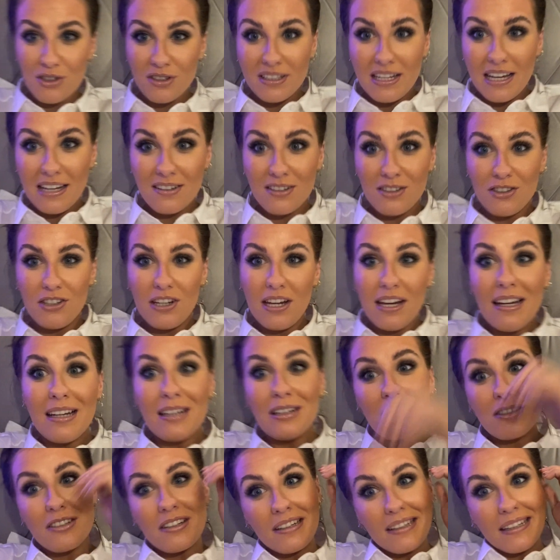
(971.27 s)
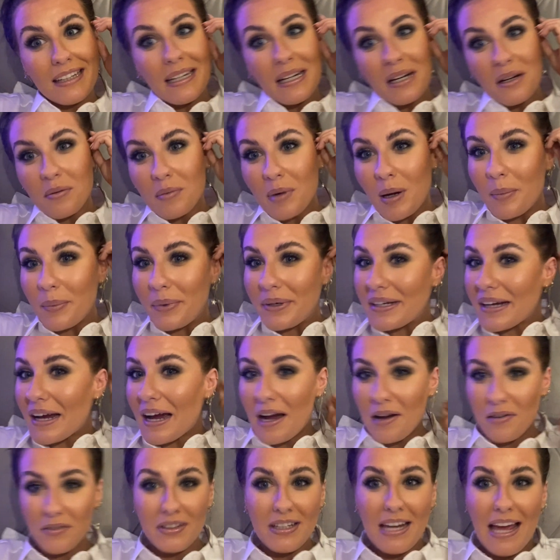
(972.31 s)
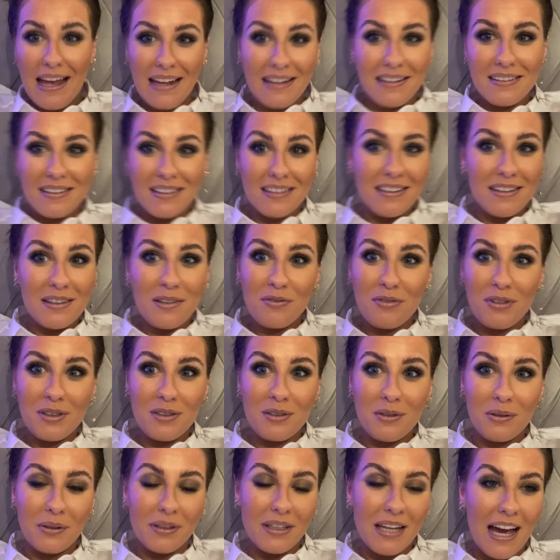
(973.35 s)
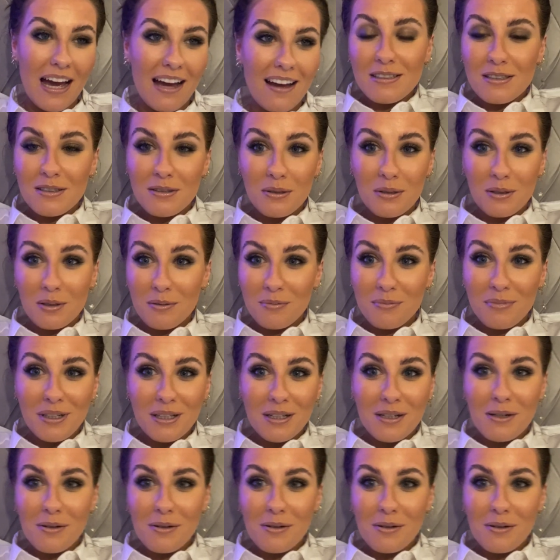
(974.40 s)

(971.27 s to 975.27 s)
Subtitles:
getting changed and then I remembered I haven't ended the video yet. So the meal